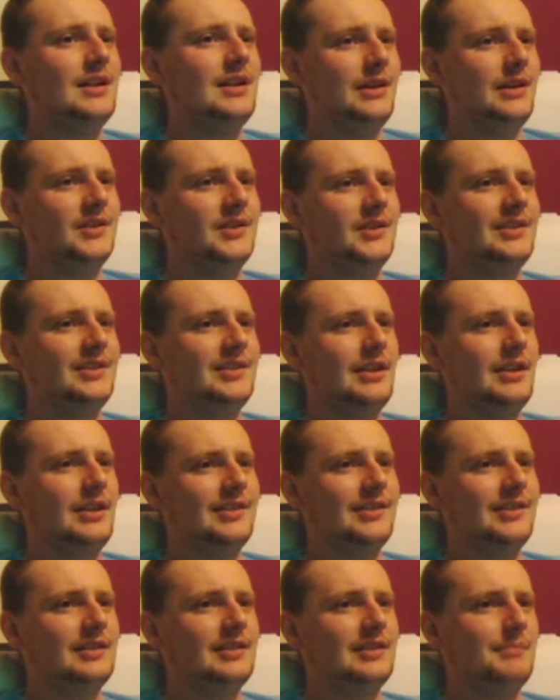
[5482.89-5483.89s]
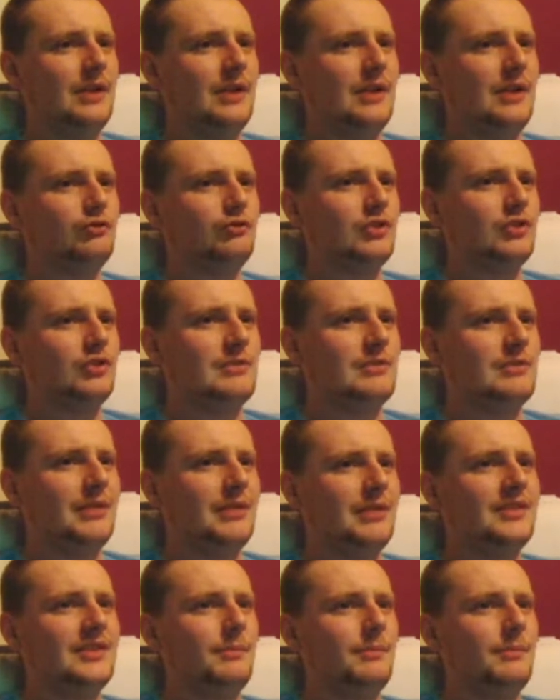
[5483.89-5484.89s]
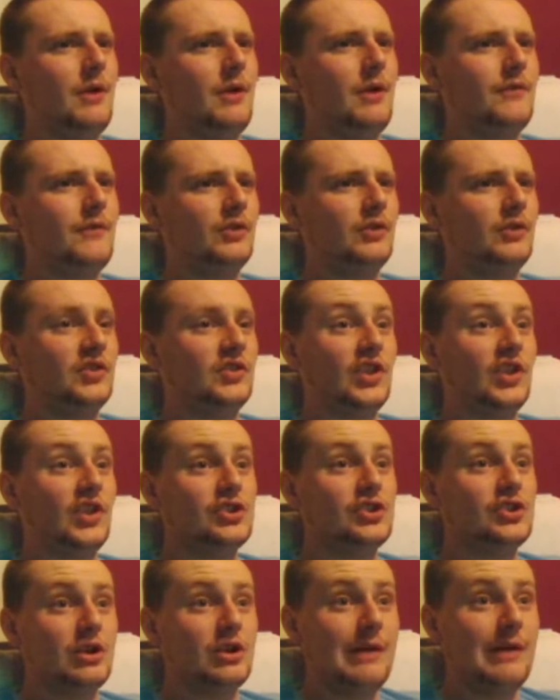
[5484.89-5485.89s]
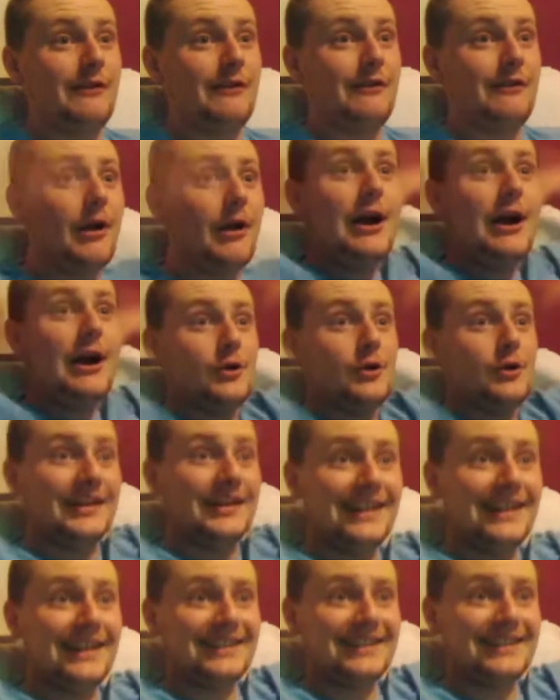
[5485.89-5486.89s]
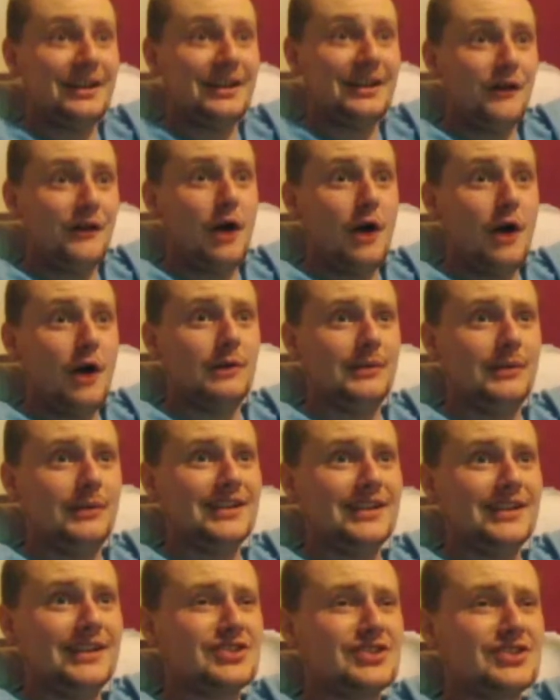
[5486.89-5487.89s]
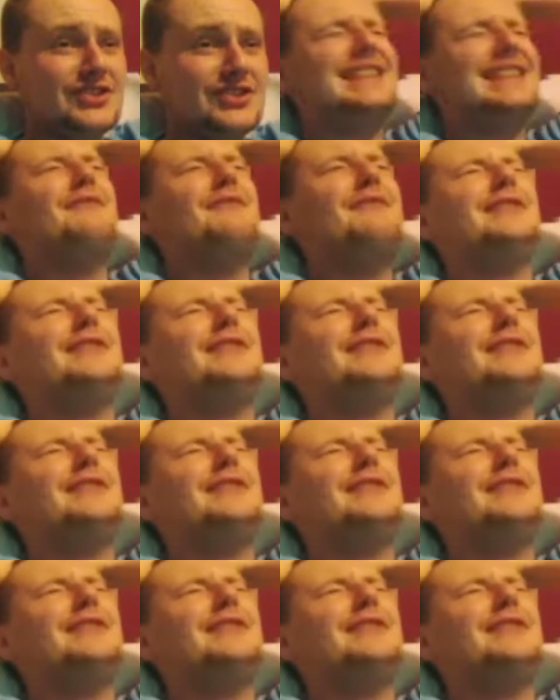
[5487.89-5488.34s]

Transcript: Now City are set to pounce. Rodri plays the ball forward to Sergio Aguero, who's in the centre forward position and gives the